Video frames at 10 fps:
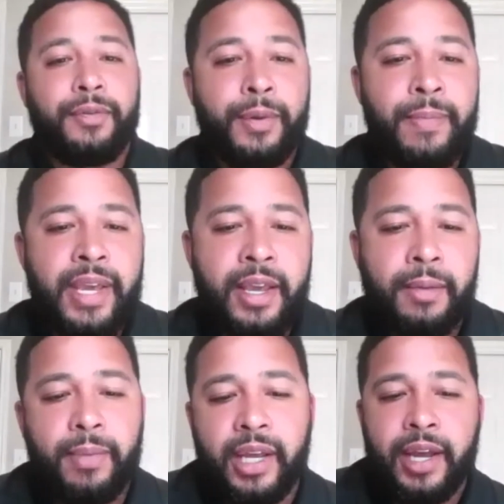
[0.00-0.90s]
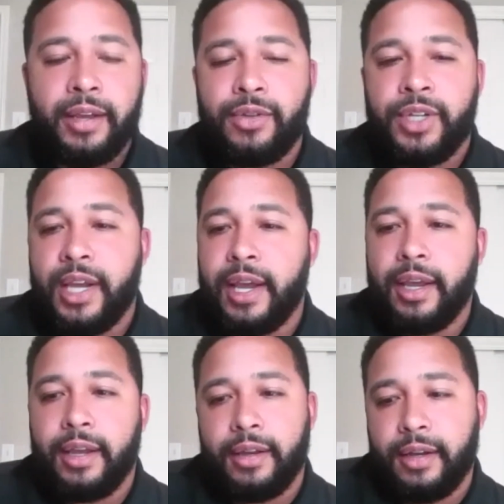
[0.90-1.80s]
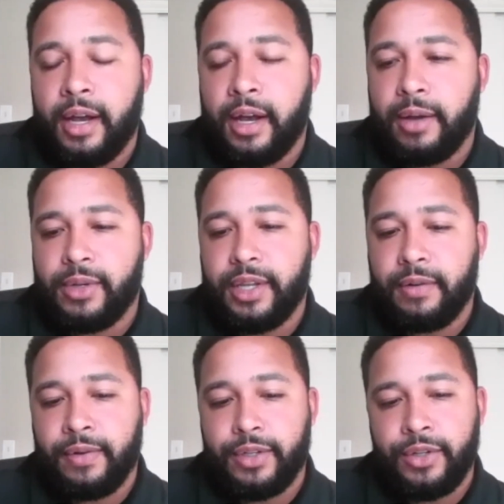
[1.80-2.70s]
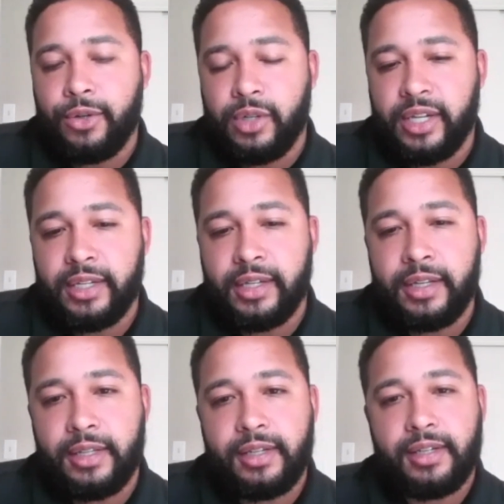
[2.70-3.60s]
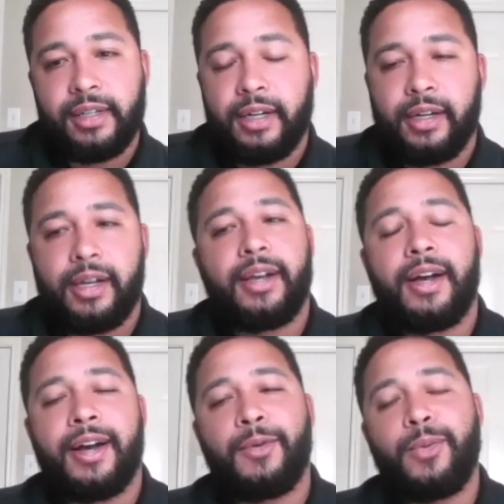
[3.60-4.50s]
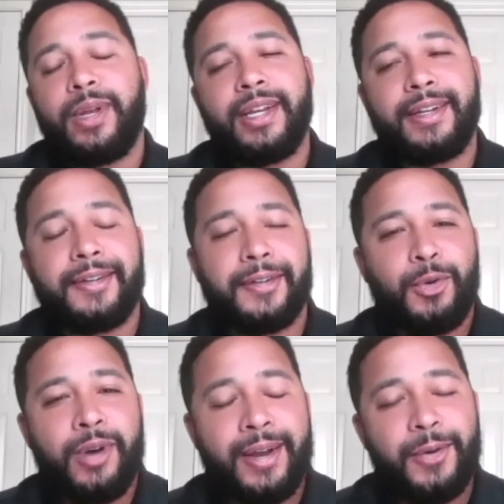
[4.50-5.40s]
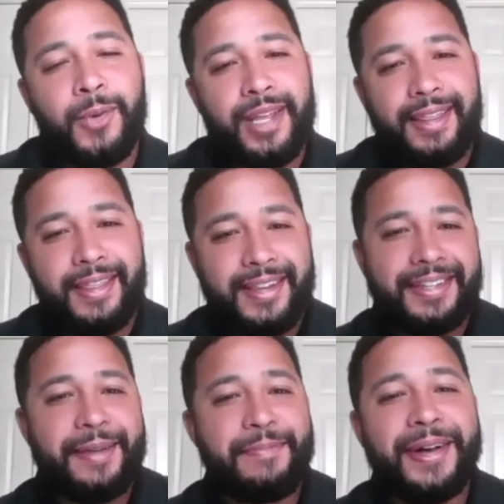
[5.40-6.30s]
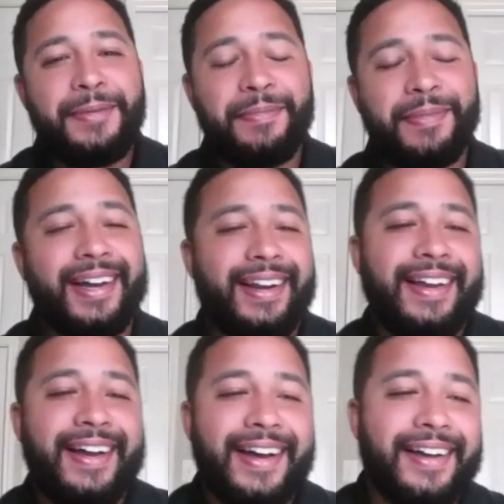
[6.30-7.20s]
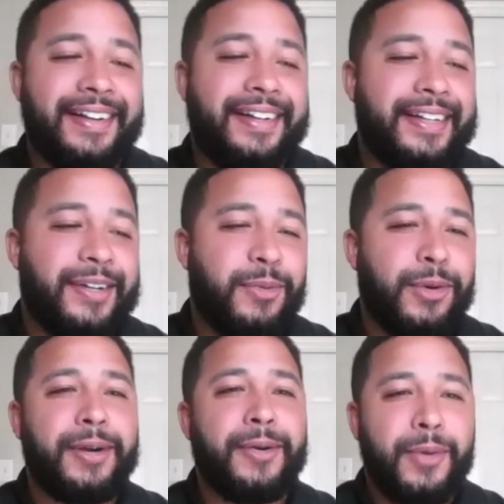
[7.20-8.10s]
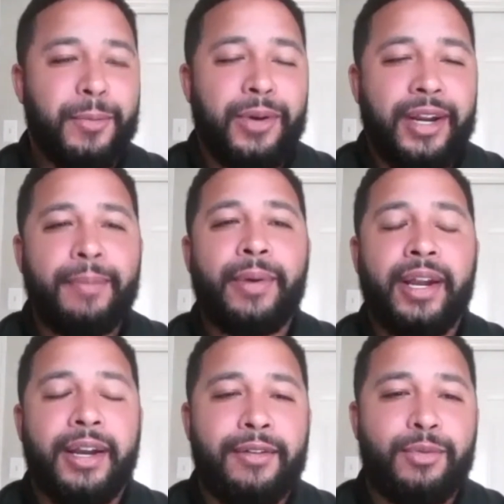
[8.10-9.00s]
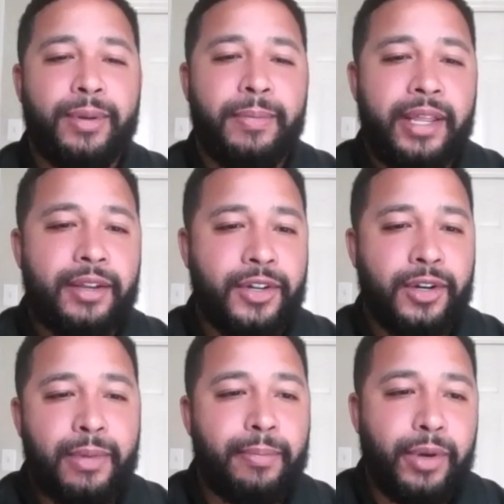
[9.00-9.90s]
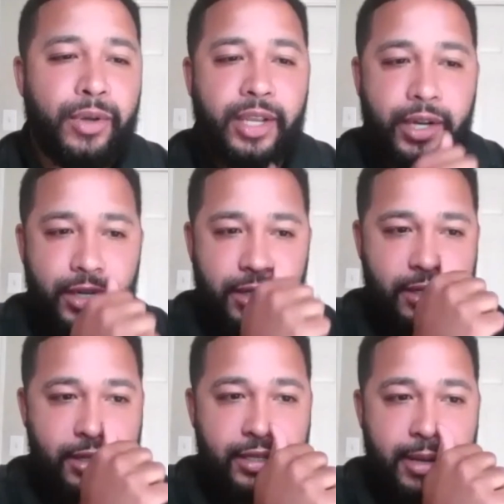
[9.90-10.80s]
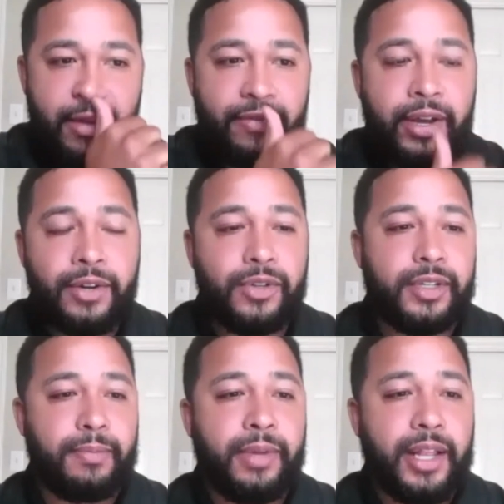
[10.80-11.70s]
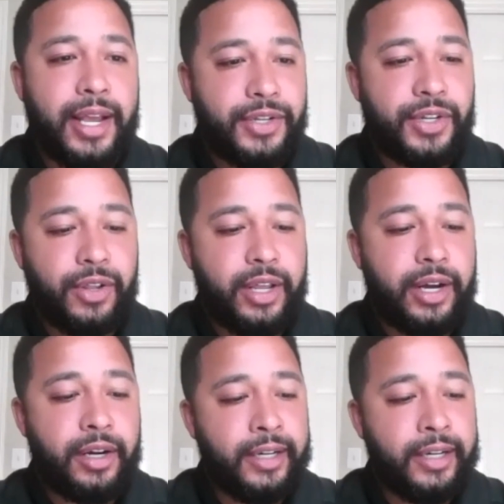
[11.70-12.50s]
me, being at UTA, I was there for 2 seasons. We didn't quite win the Sun Belt, but we're pretty competitive. We made the tournament both years. The semifinals my last year there.